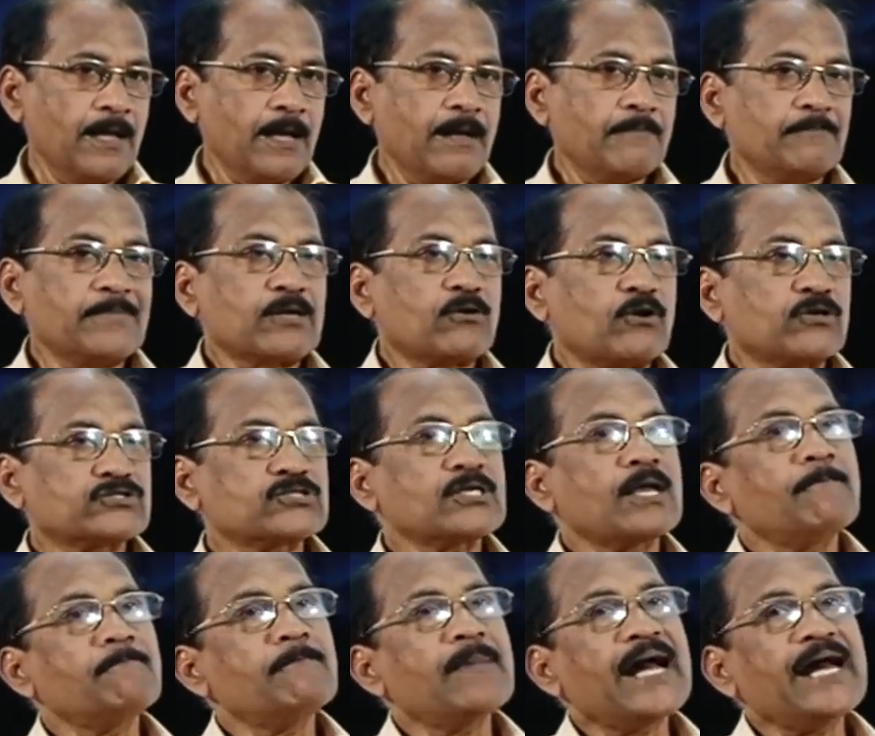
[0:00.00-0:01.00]
Because
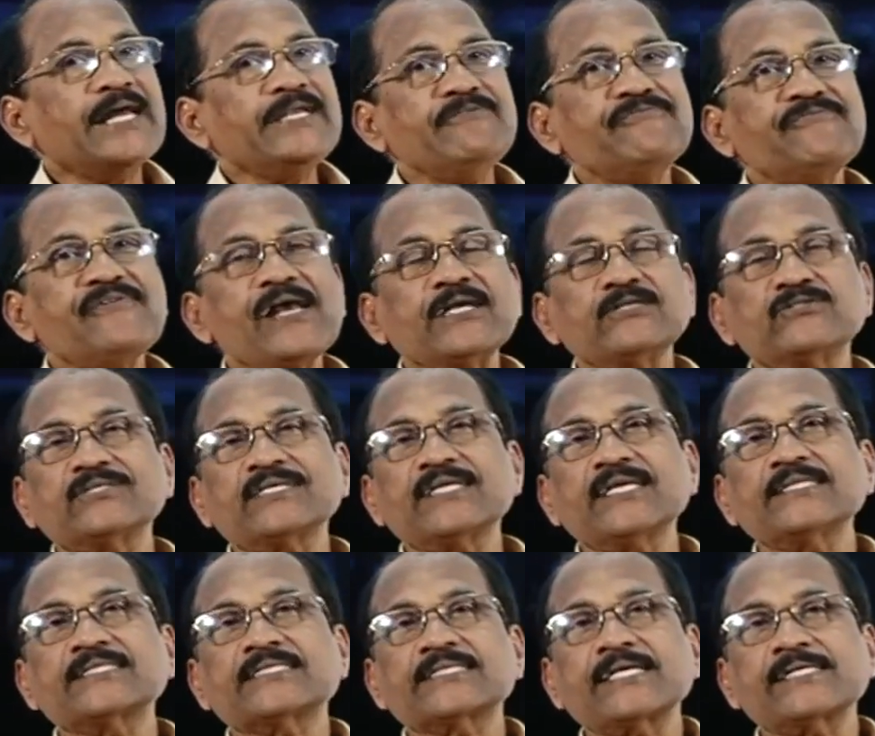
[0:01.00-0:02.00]
manufacturing
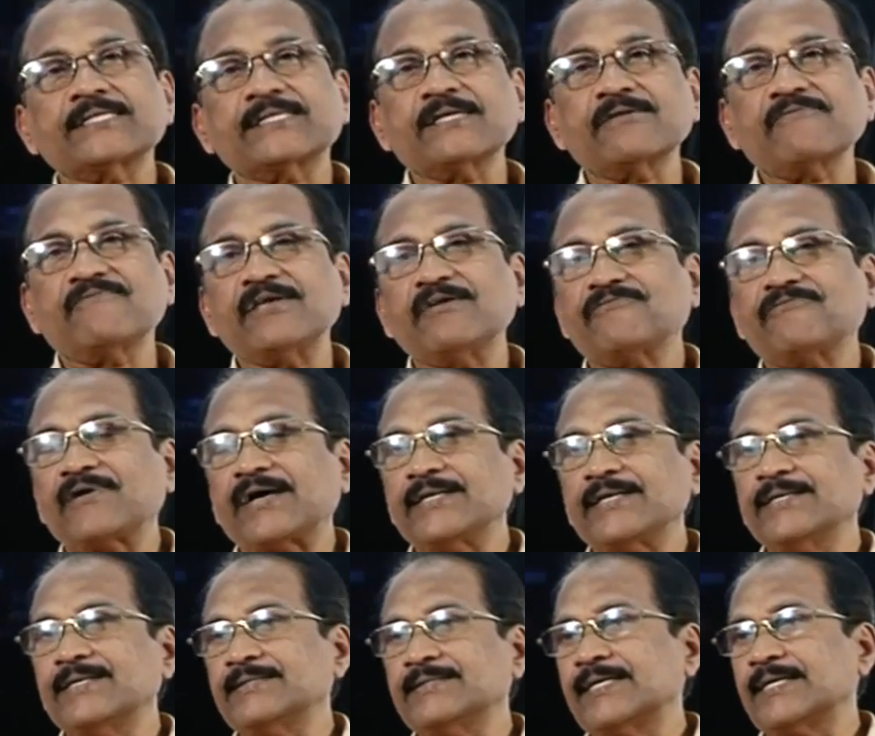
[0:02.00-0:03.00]
sector, we
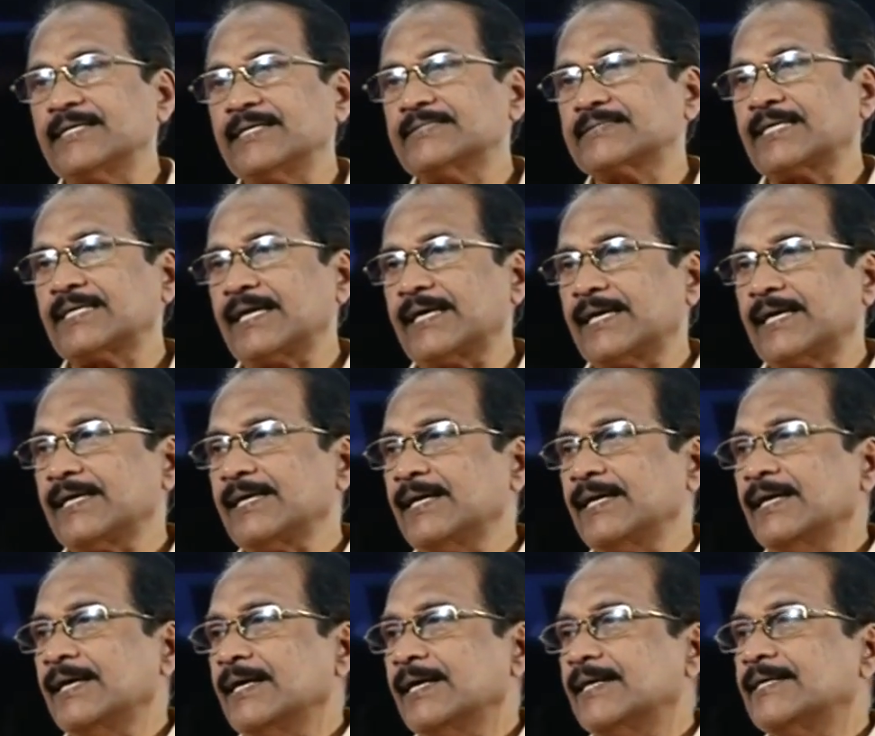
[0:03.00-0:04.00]
find there is a
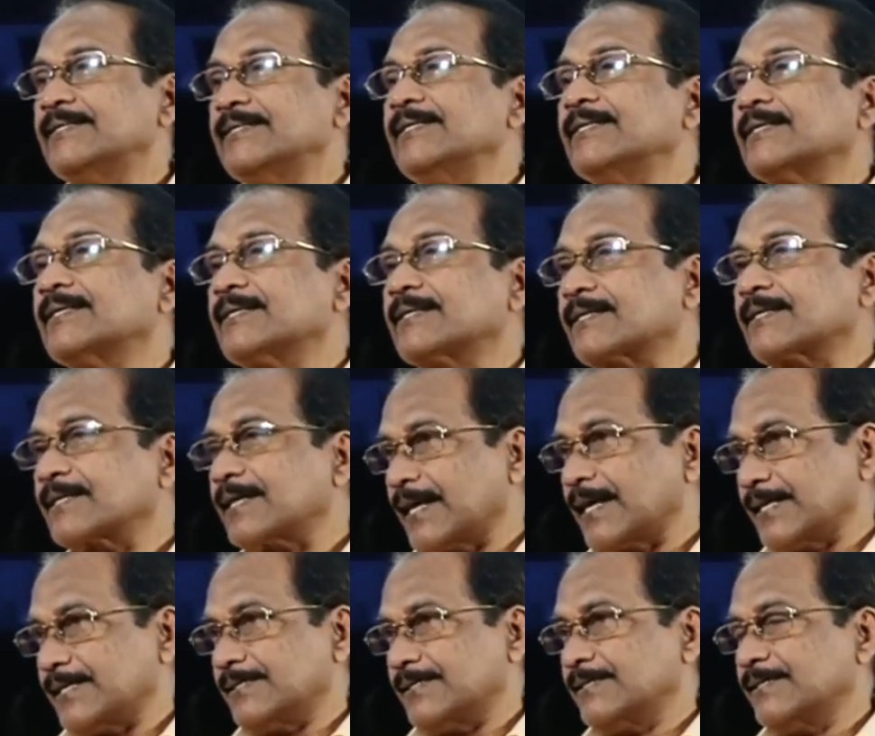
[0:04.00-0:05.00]

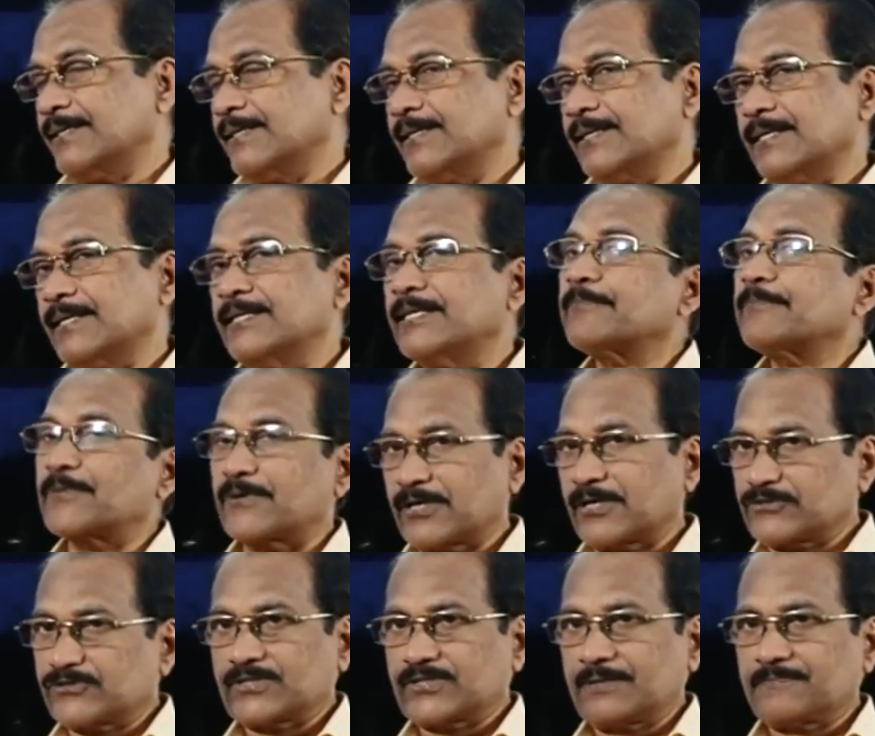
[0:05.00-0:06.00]
decline in the
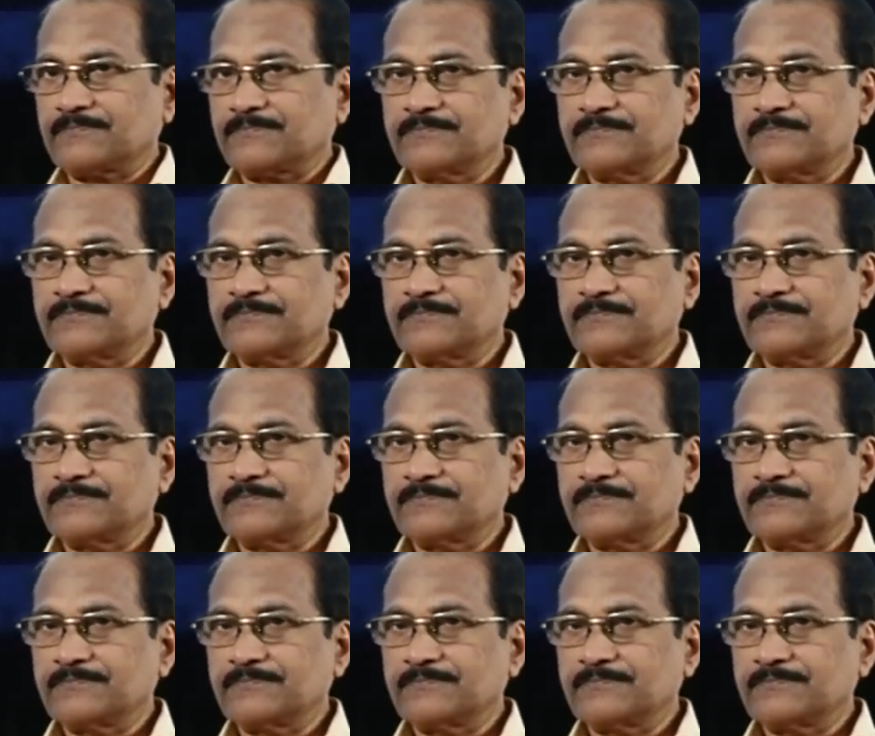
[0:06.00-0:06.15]
production.